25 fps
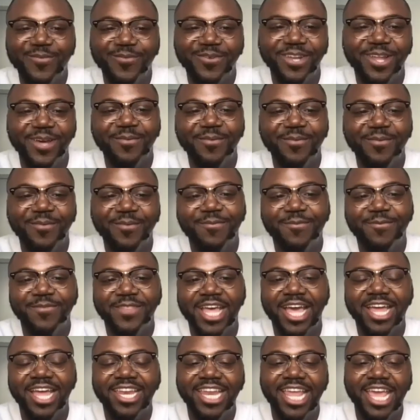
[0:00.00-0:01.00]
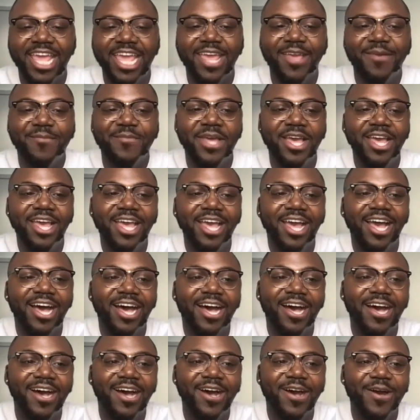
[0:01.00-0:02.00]
opened up off of that name,
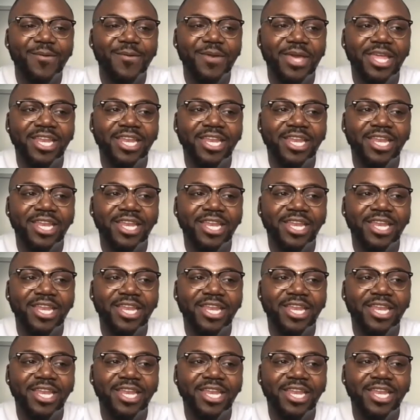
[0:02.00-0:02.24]
um,